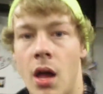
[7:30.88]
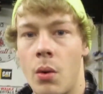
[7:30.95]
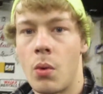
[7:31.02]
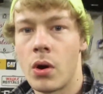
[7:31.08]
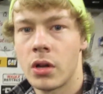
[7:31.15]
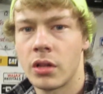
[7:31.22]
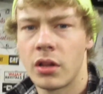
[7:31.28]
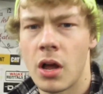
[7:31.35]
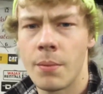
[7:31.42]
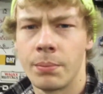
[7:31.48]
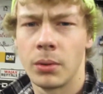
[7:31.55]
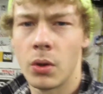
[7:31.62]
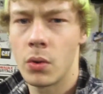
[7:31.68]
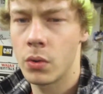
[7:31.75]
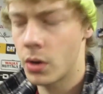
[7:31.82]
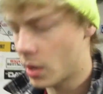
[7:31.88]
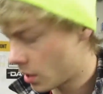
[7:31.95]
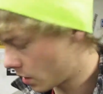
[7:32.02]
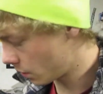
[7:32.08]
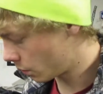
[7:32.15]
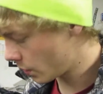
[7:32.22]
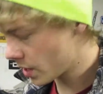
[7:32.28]
wanted to
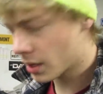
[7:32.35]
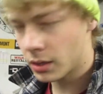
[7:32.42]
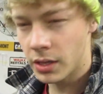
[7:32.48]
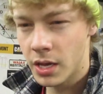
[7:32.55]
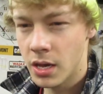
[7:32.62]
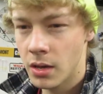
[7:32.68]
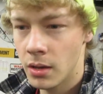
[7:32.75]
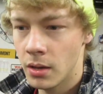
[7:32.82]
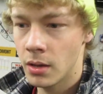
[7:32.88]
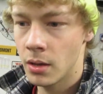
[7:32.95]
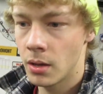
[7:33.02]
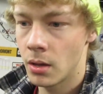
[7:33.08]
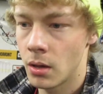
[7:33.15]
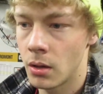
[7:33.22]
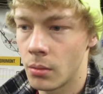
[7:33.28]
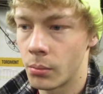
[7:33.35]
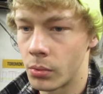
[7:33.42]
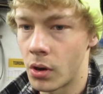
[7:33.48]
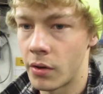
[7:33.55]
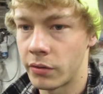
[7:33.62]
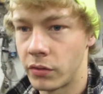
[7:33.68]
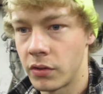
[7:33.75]
upload weekly,
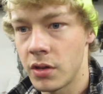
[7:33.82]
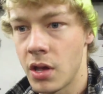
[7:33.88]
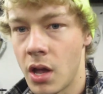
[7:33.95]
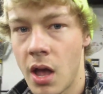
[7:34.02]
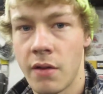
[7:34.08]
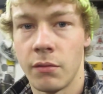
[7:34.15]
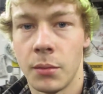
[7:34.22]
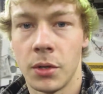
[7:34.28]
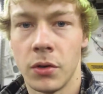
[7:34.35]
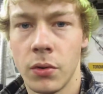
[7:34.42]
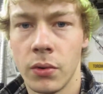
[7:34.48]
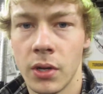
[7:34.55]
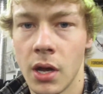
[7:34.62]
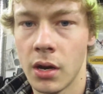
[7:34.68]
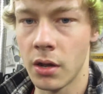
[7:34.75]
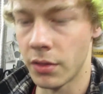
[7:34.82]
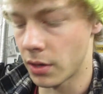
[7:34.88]
but obviously I haven't been doing that.